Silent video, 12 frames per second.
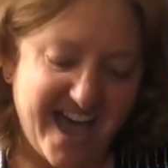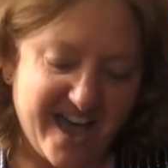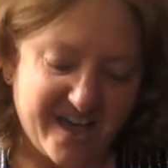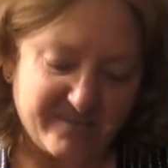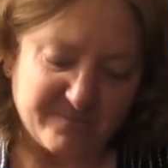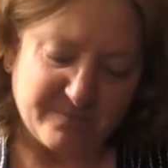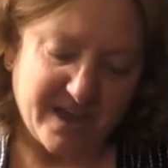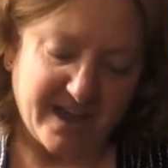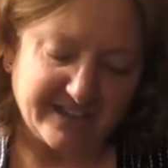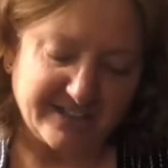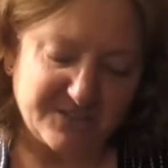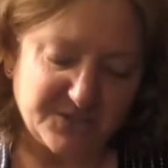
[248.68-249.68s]

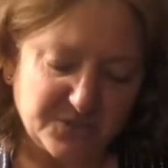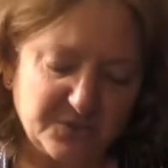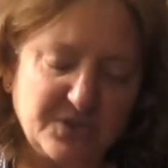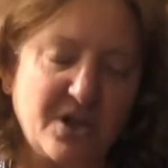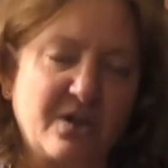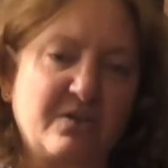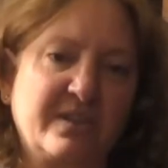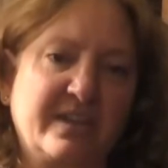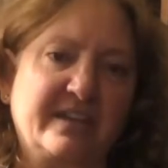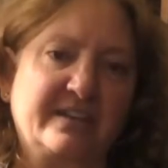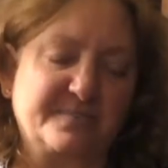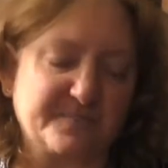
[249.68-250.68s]
I do know
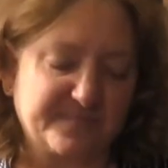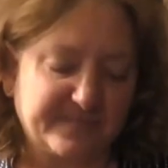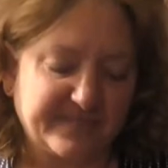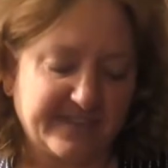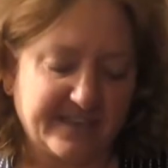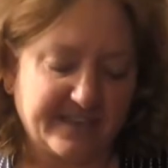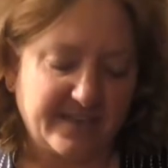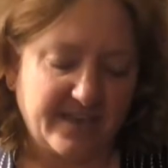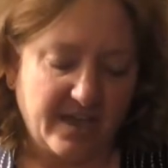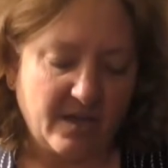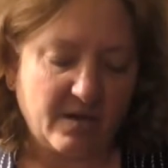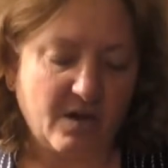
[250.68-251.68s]
that
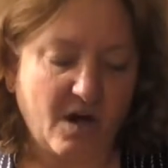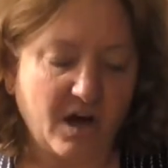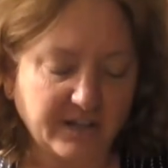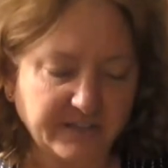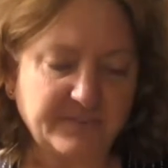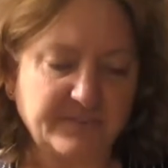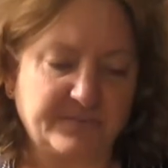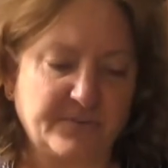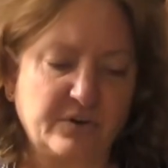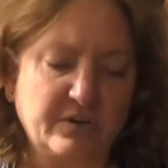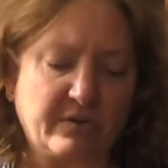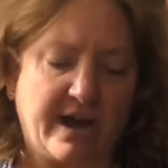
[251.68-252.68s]
all of the
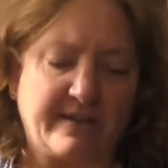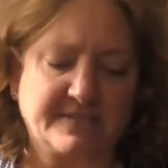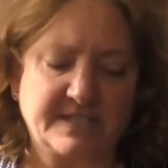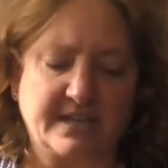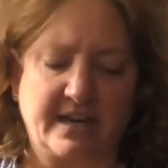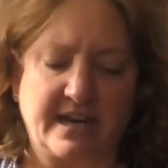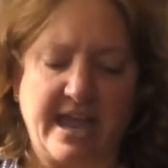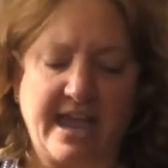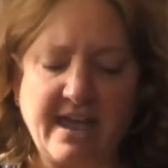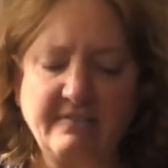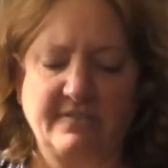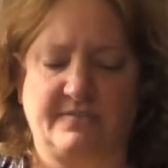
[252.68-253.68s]
photographs that I
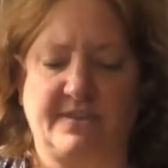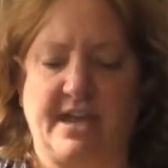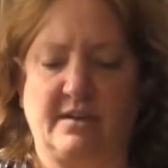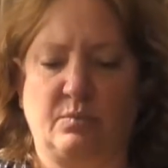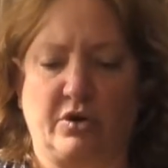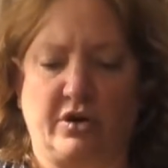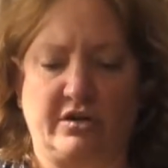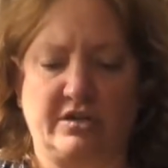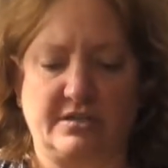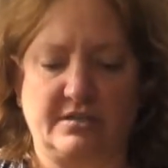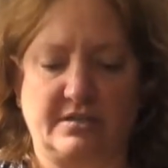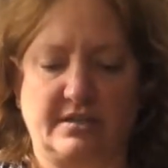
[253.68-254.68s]
have of Edward
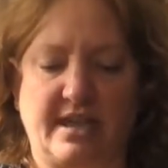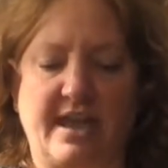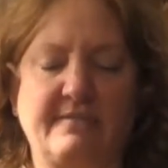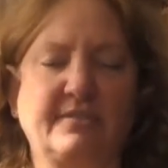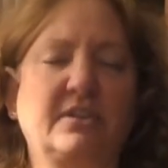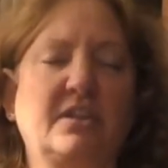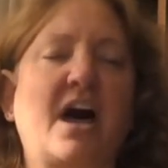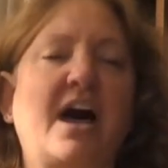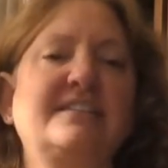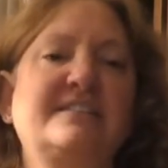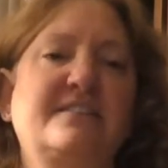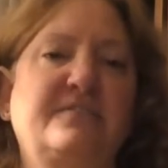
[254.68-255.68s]
have
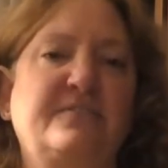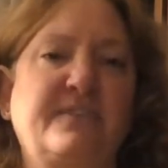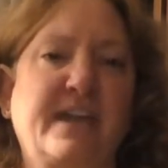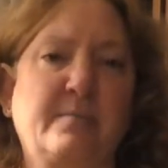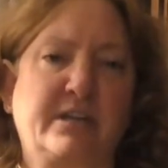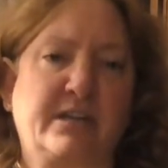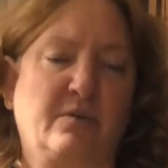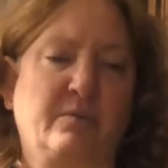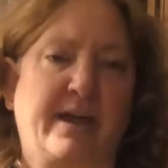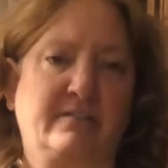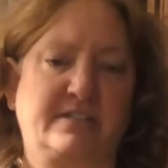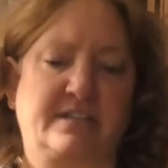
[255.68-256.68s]
lots of family
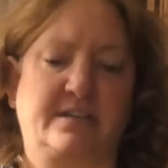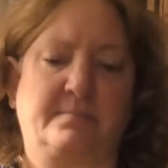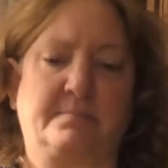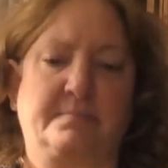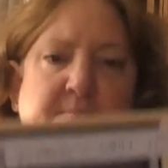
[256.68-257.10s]
around him.